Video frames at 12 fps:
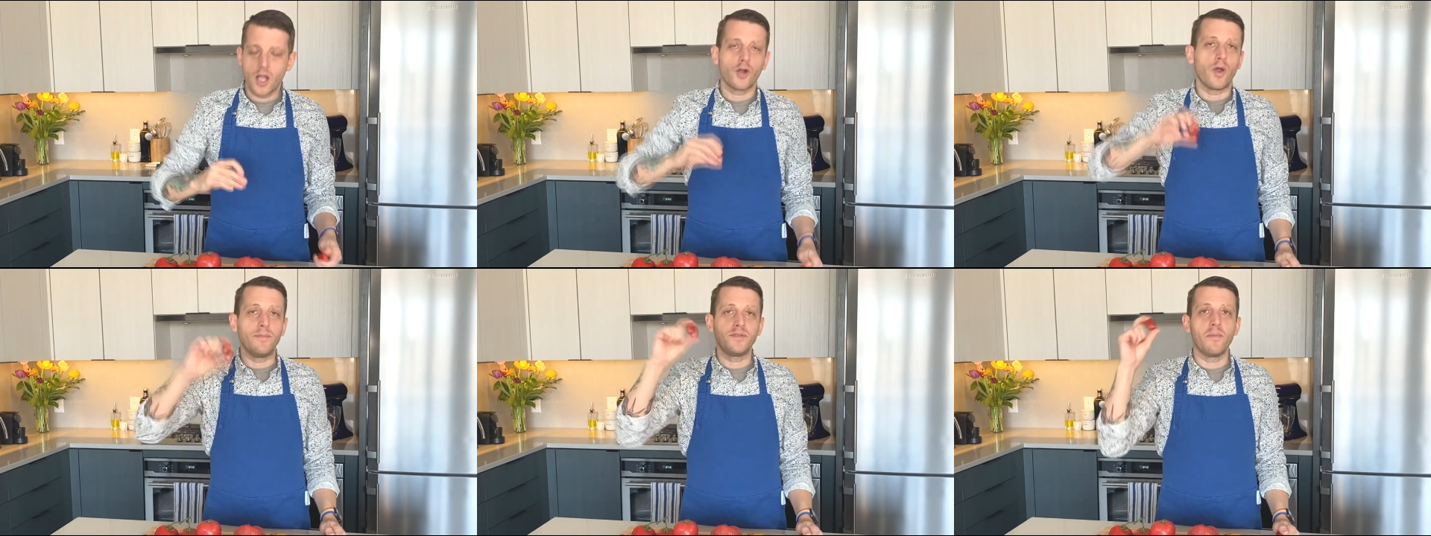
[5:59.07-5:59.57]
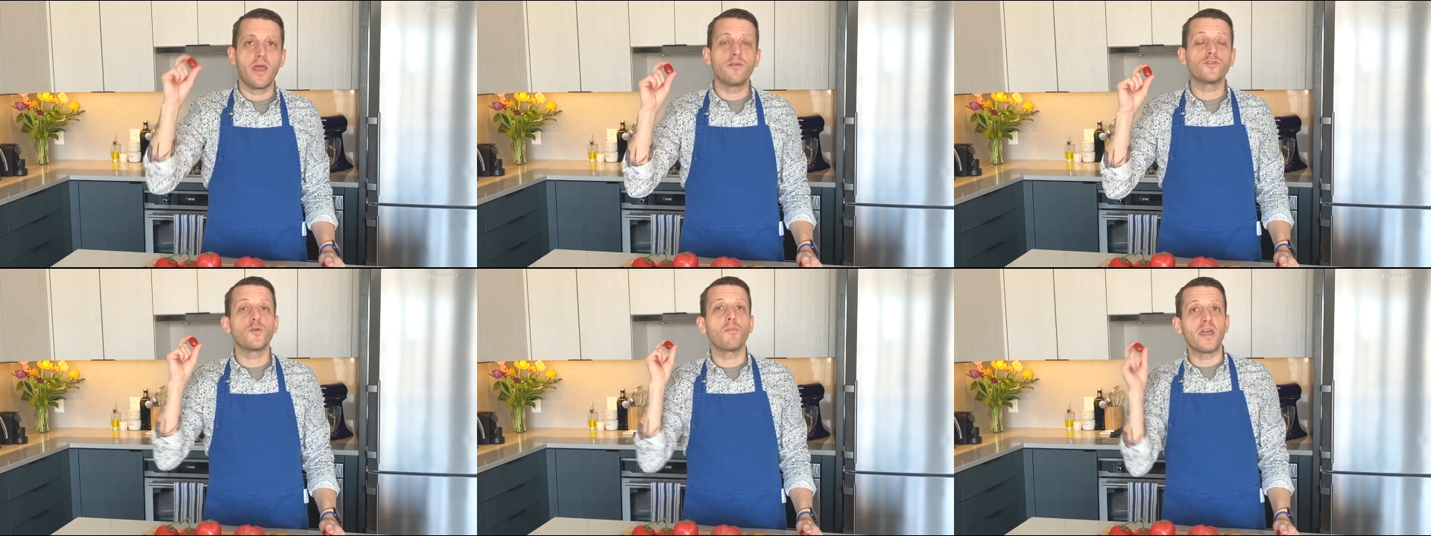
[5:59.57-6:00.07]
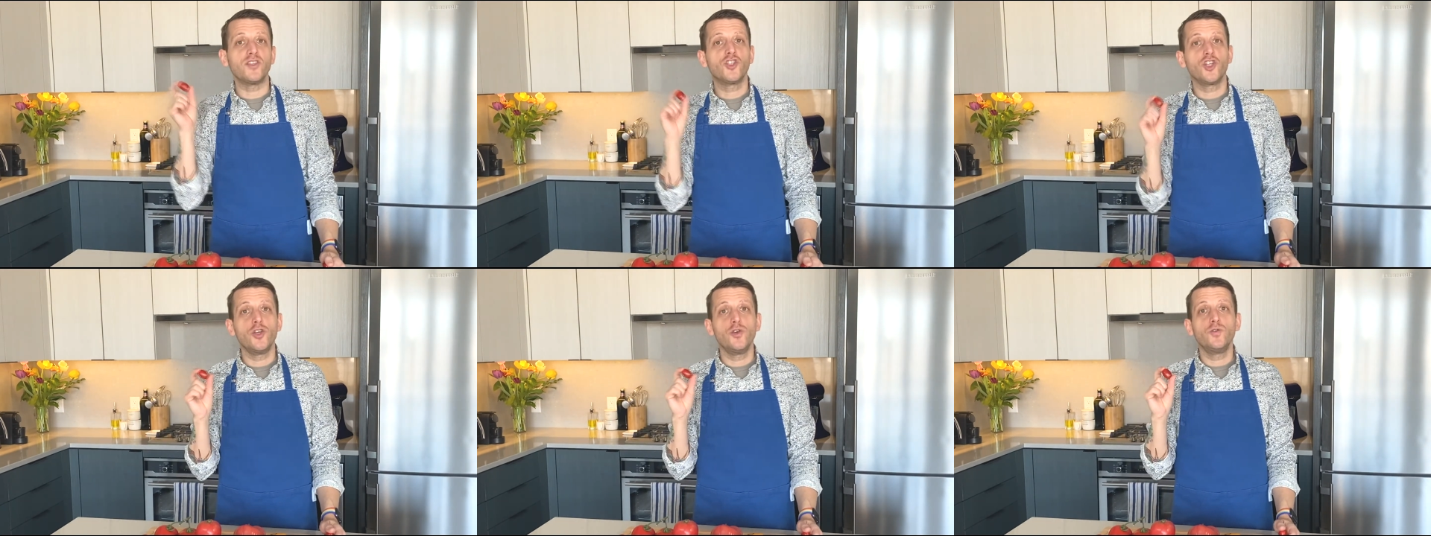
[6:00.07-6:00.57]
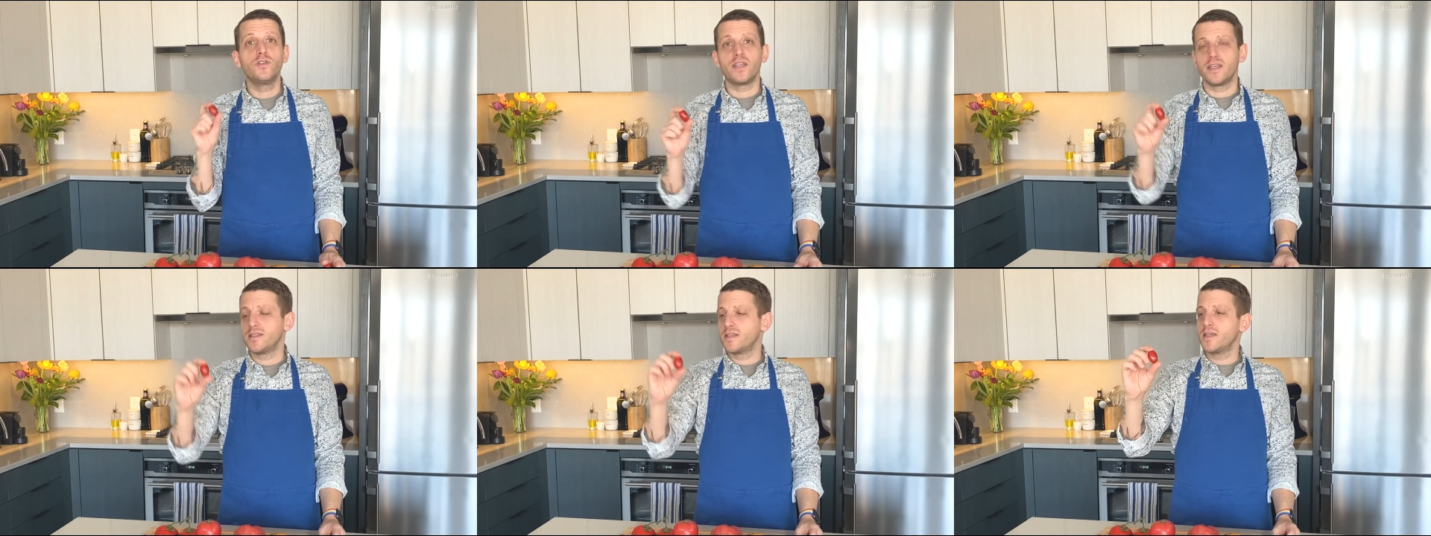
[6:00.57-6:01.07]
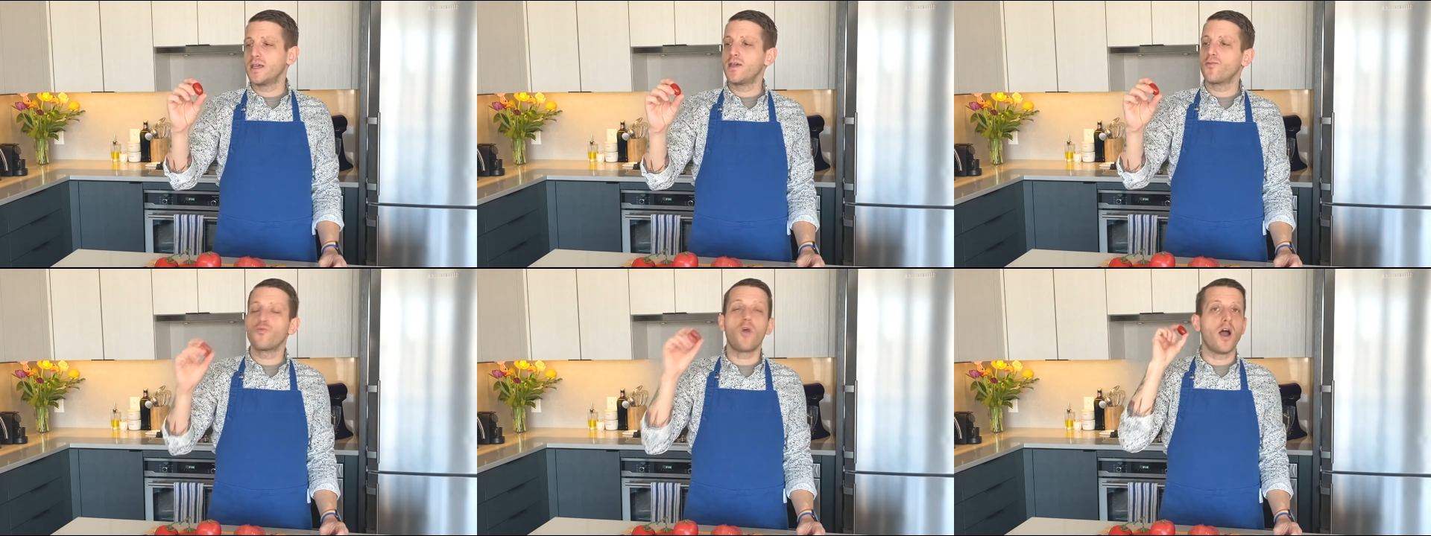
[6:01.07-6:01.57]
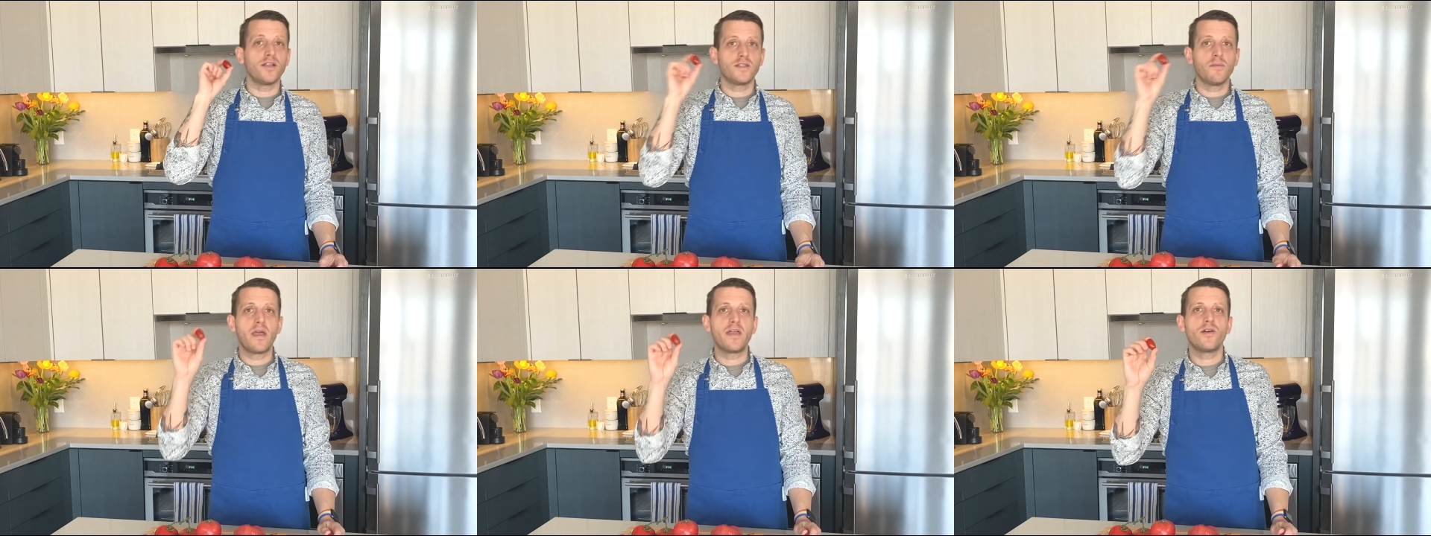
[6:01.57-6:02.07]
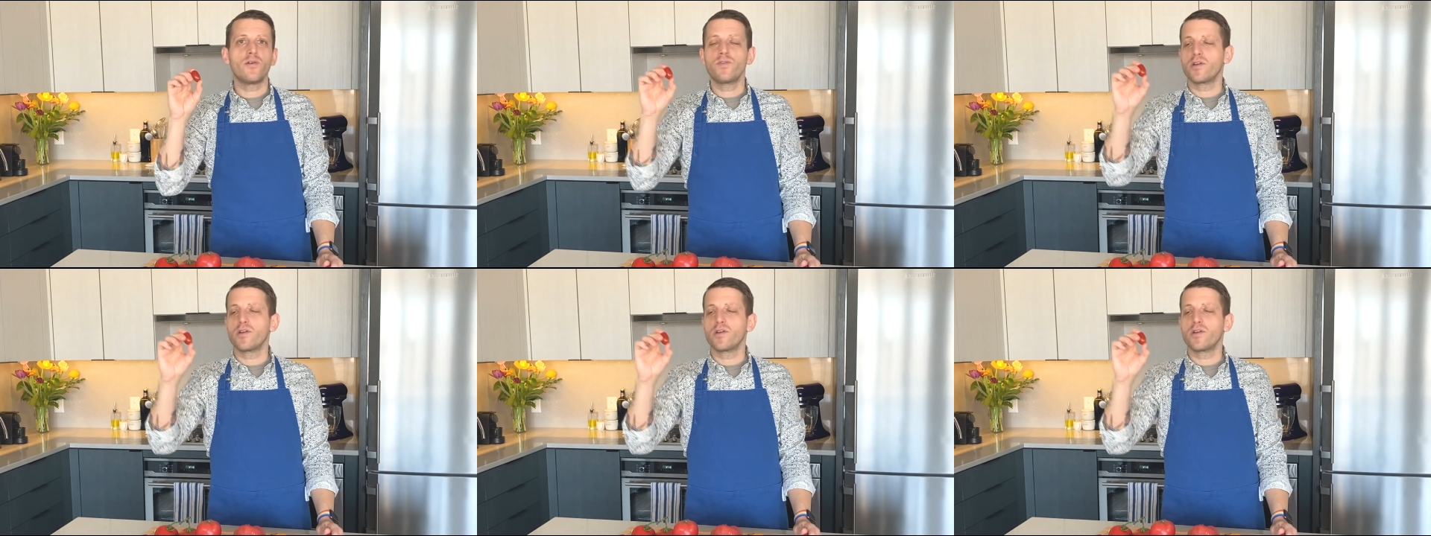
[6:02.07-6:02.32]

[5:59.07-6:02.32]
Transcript: Grape tomatoes are best used as a raw tomato.